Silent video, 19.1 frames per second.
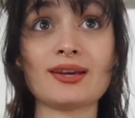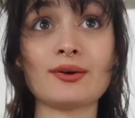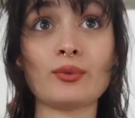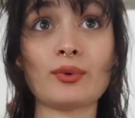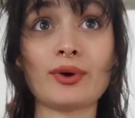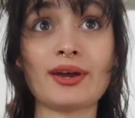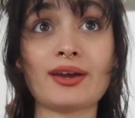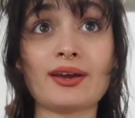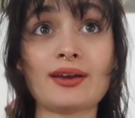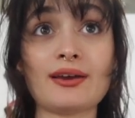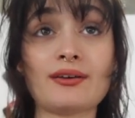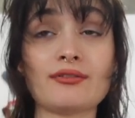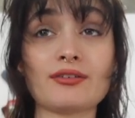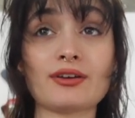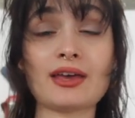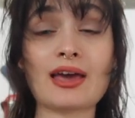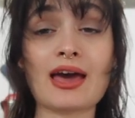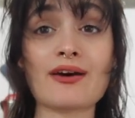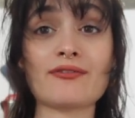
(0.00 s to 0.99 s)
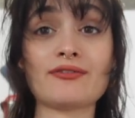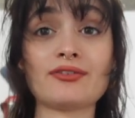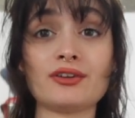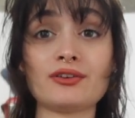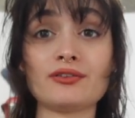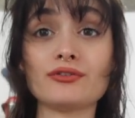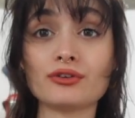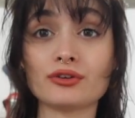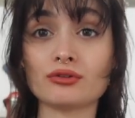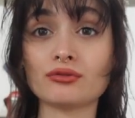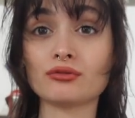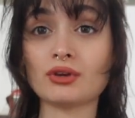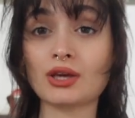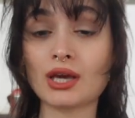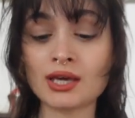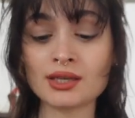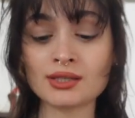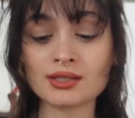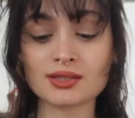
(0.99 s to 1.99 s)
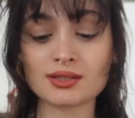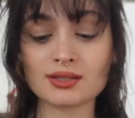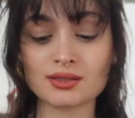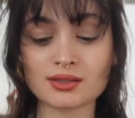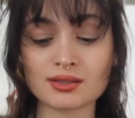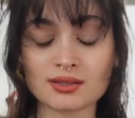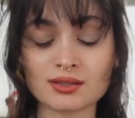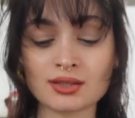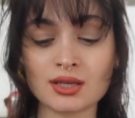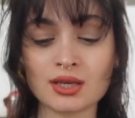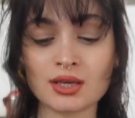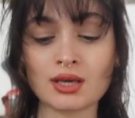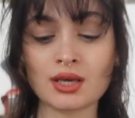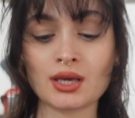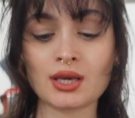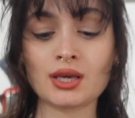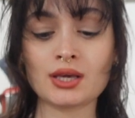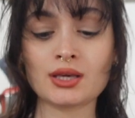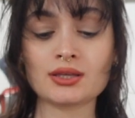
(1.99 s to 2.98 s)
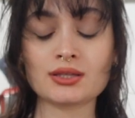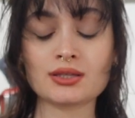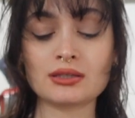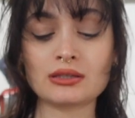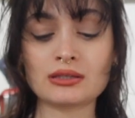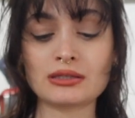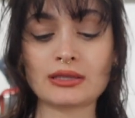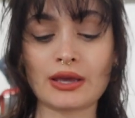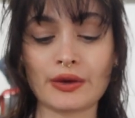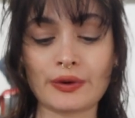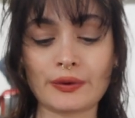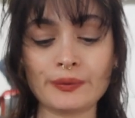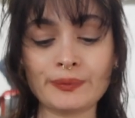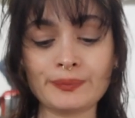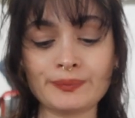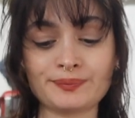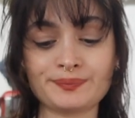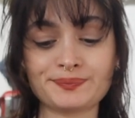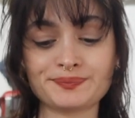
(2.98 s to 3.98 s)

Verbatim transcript: we're having a few guests. So